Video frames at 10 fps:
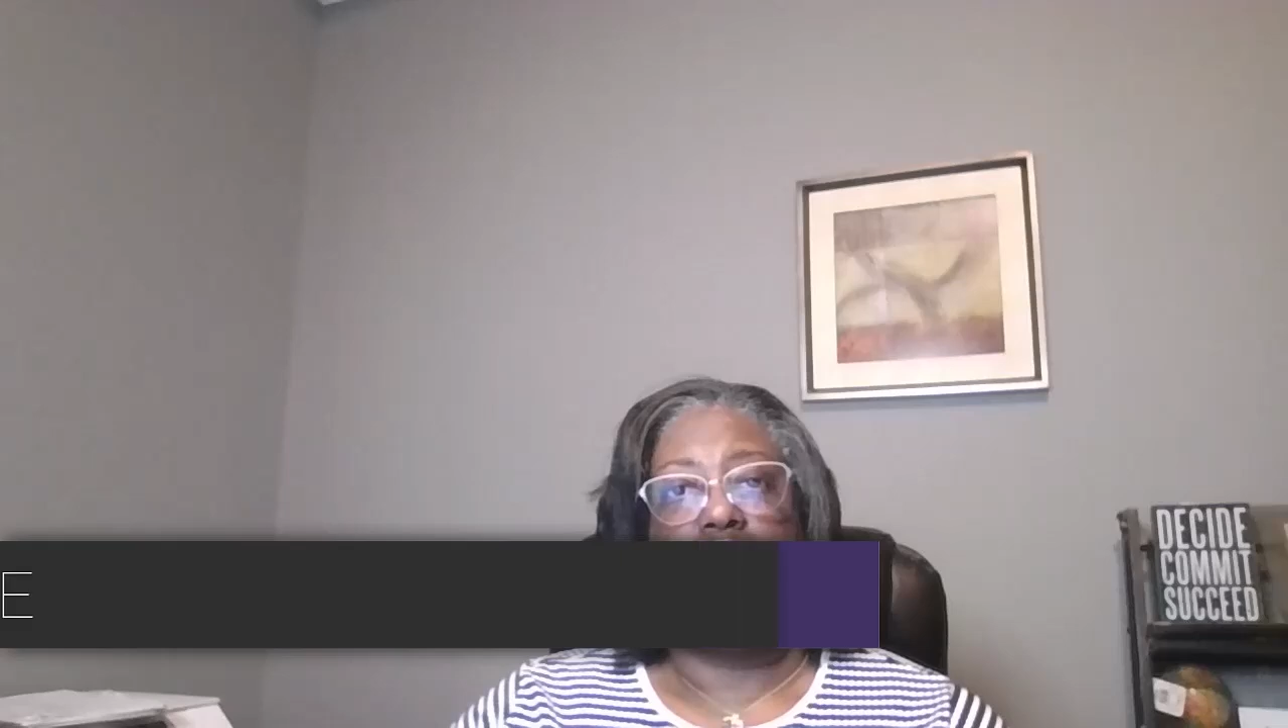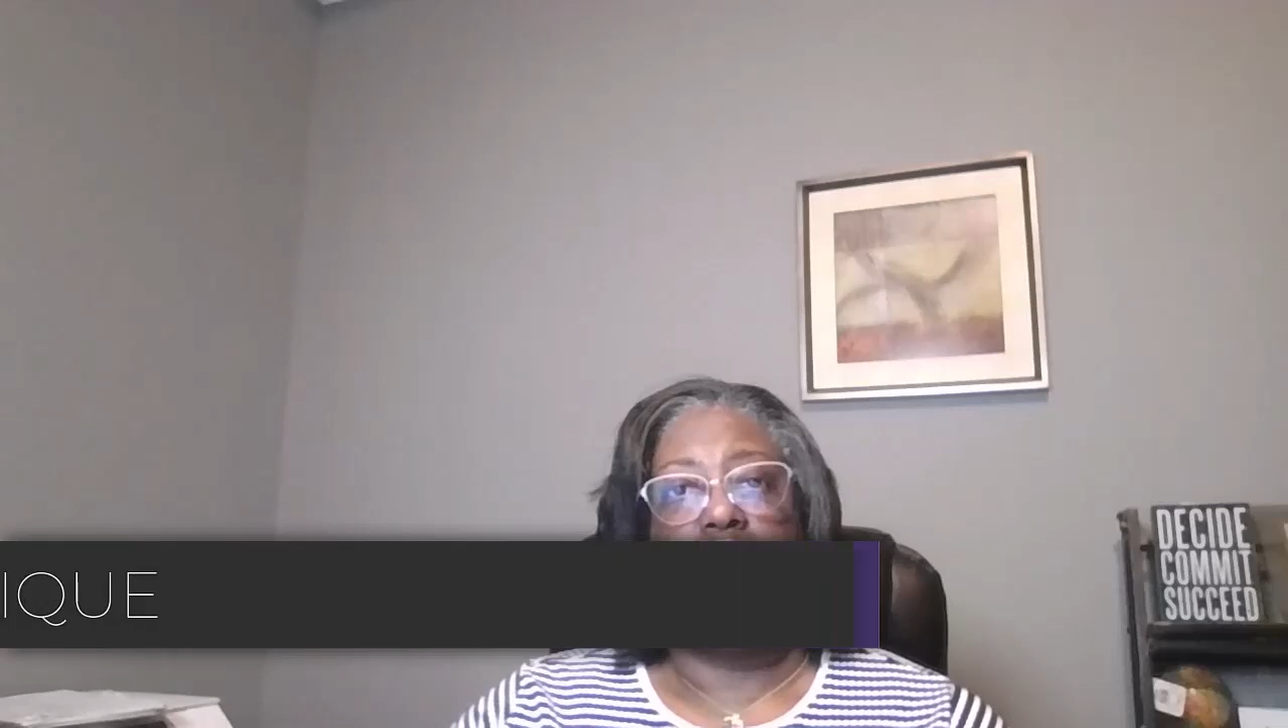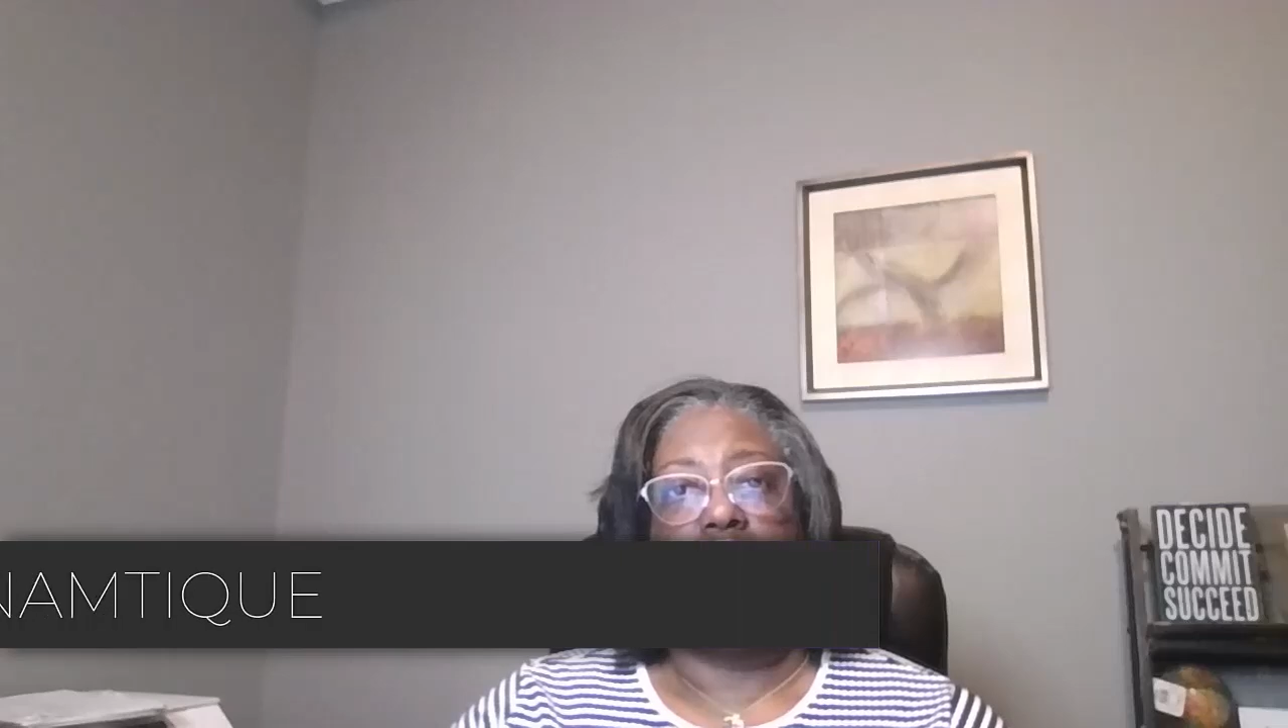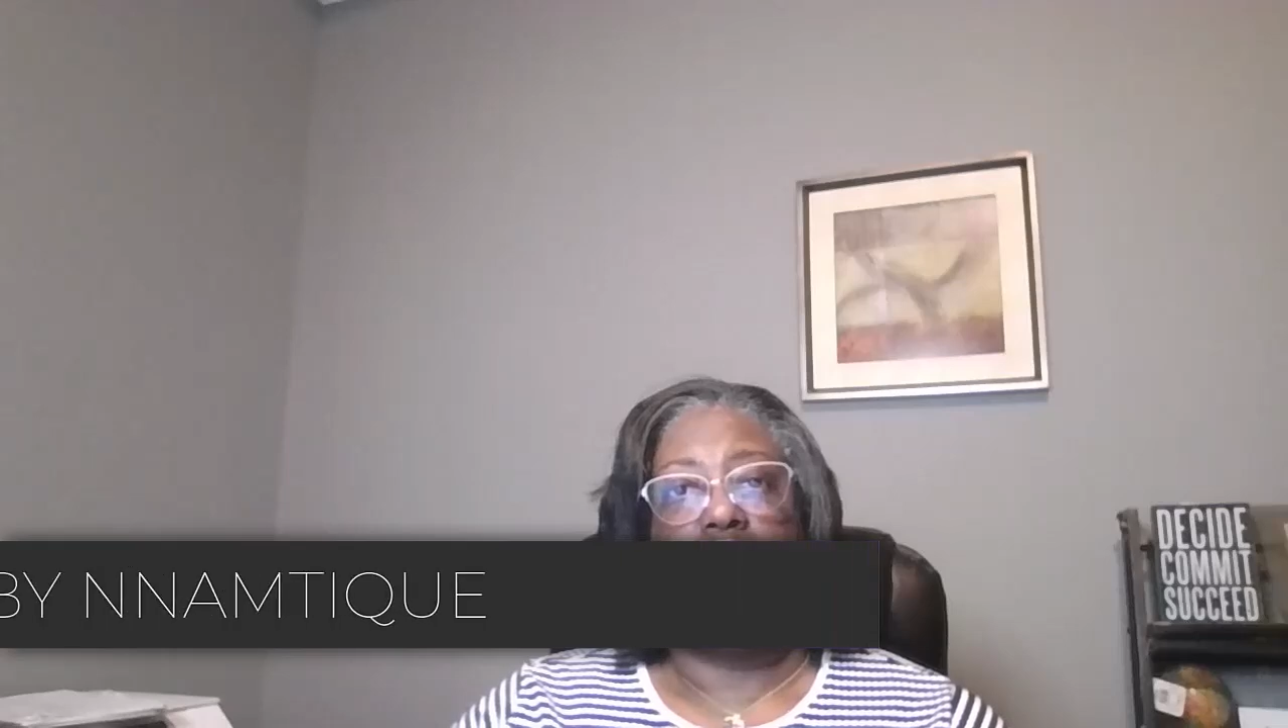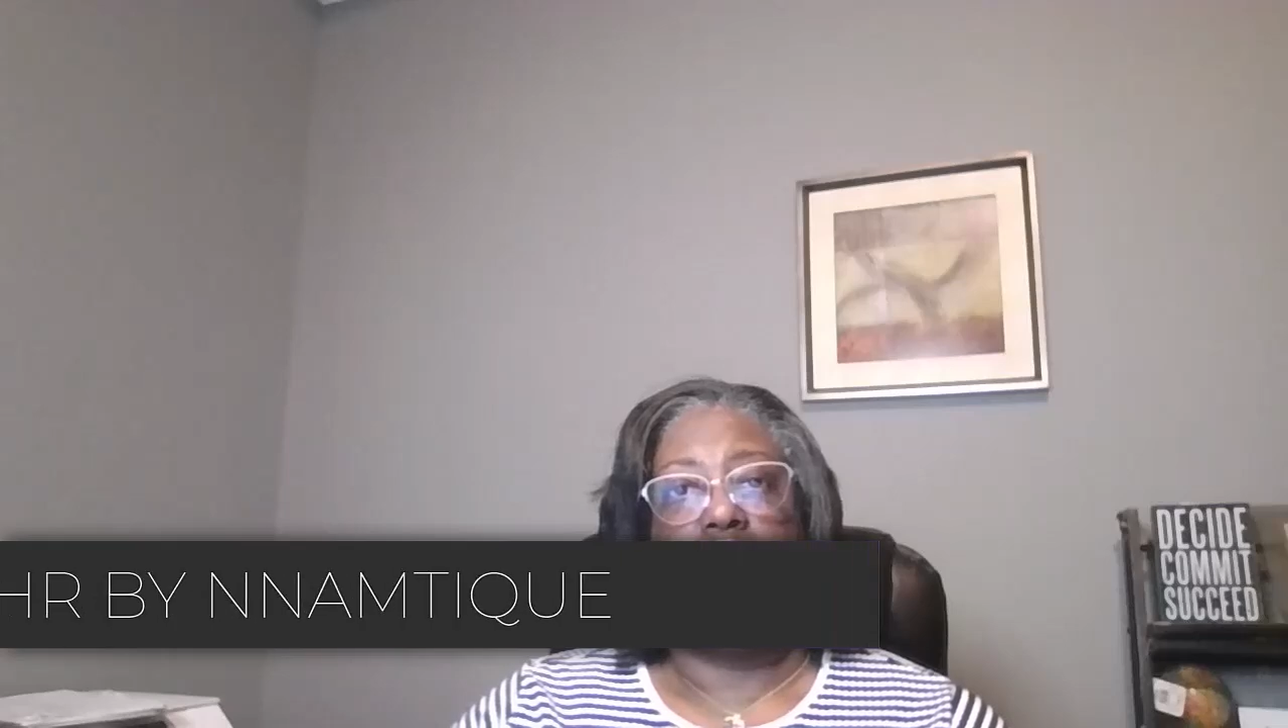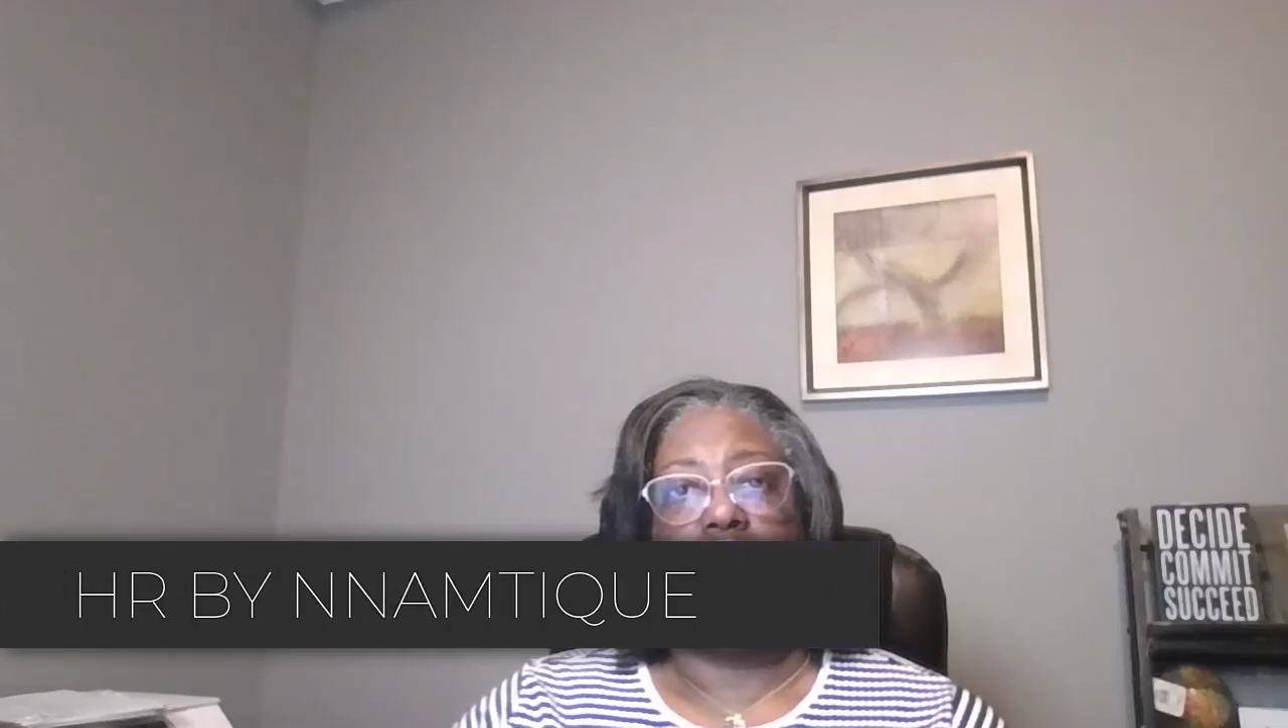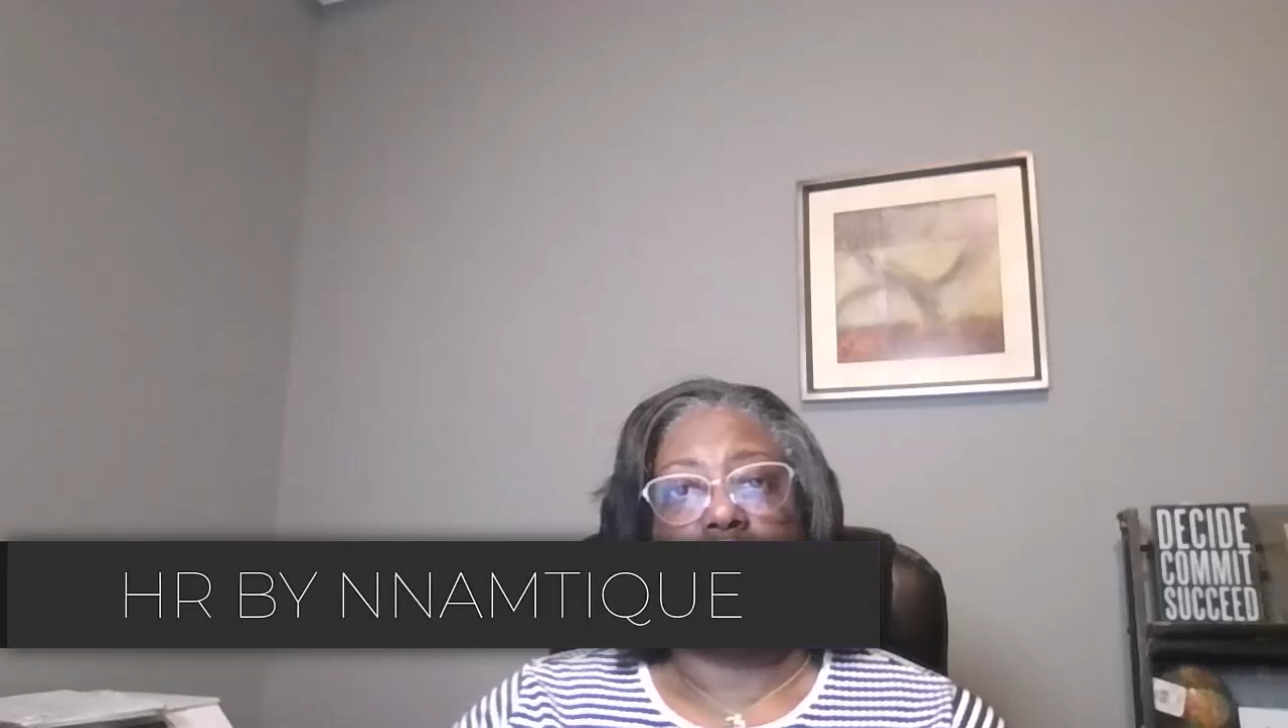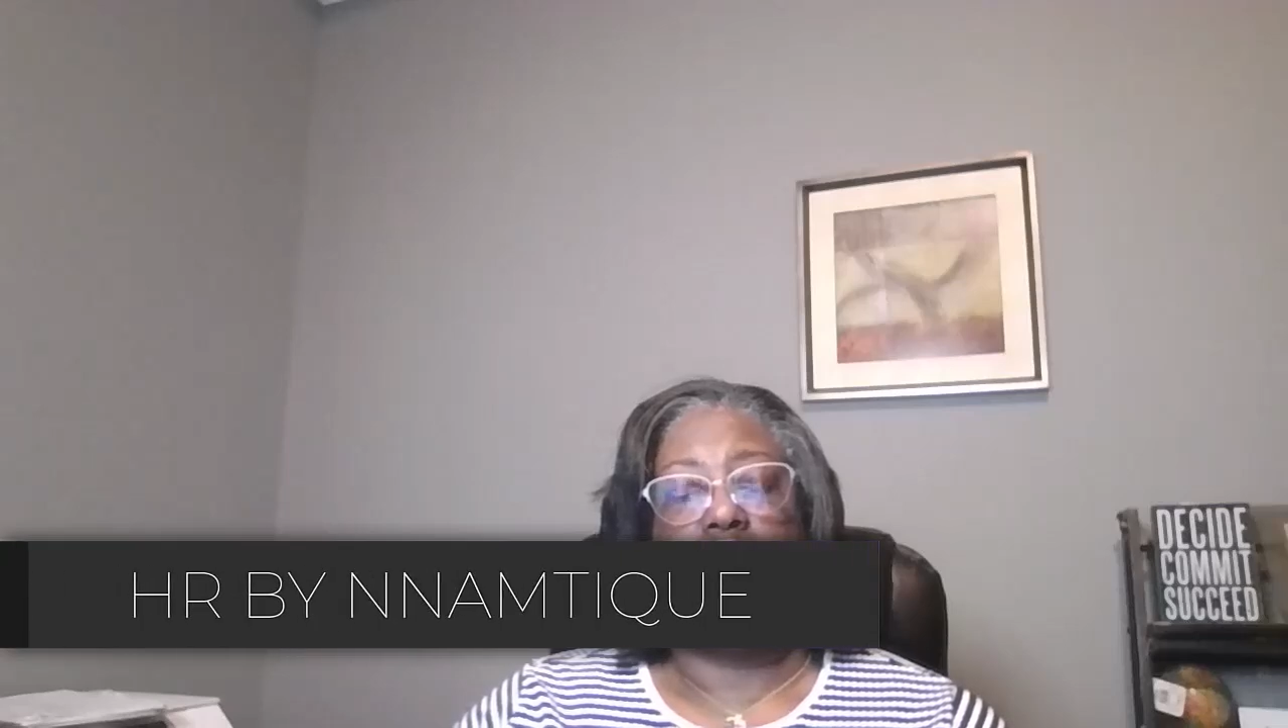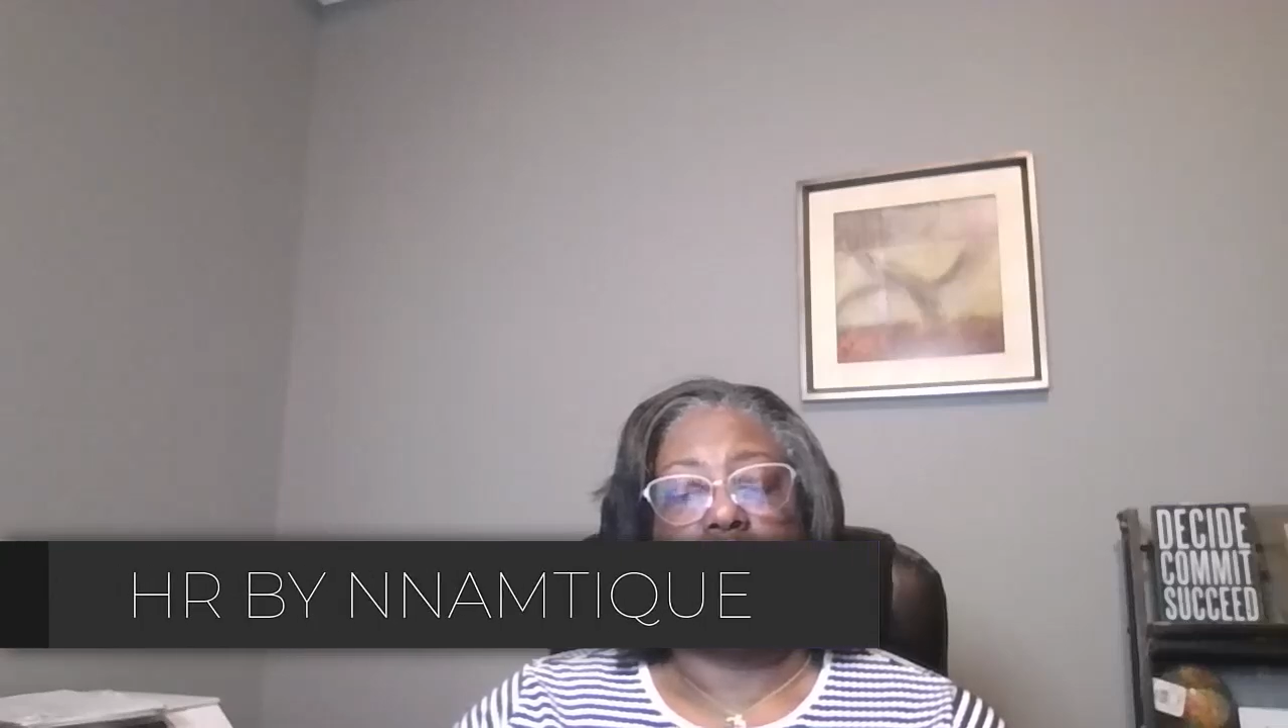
that